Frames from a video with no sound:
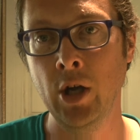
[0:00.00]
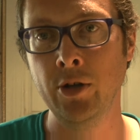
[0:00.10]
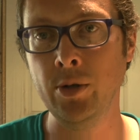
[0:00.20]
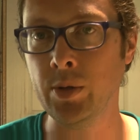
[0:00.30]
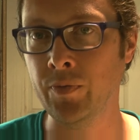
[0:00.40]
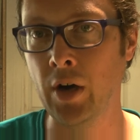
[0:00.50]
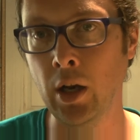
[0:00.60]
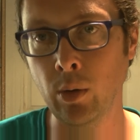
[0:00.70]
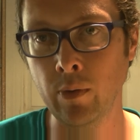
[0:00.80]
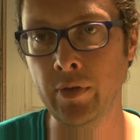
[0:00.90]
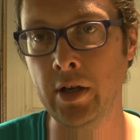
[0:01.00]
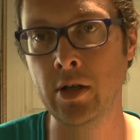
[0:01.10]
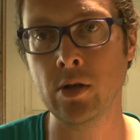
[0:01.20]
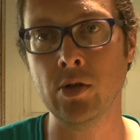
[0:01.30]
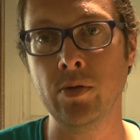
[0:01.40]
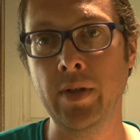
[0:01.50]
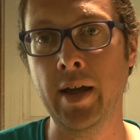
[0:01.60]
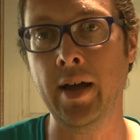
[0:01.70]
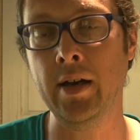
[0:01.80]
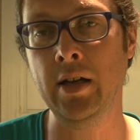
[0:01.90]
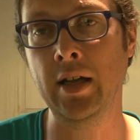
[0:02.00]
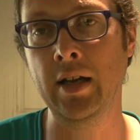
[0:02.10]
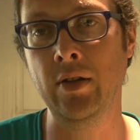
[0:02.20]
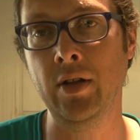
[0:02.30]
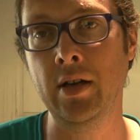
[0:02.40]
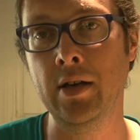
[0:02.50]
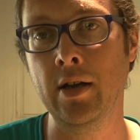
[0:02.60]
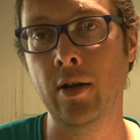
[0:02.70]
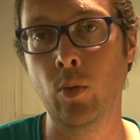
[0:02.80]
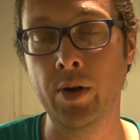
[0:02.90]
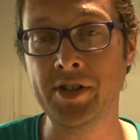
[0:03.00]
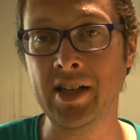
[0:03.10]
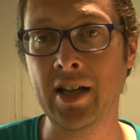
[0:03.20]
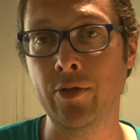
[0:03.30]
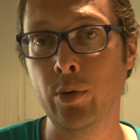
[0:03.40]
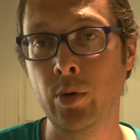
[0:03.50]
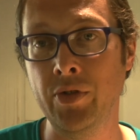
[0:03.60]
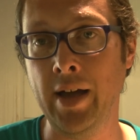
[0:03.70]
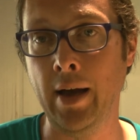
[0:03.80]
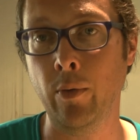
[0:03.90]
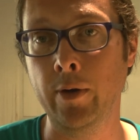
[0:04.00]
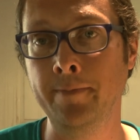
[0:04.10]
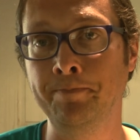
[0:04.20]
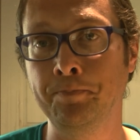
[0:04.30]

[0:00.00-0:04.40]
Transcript: do some follow-up videos through that and then uh, once I get through with that one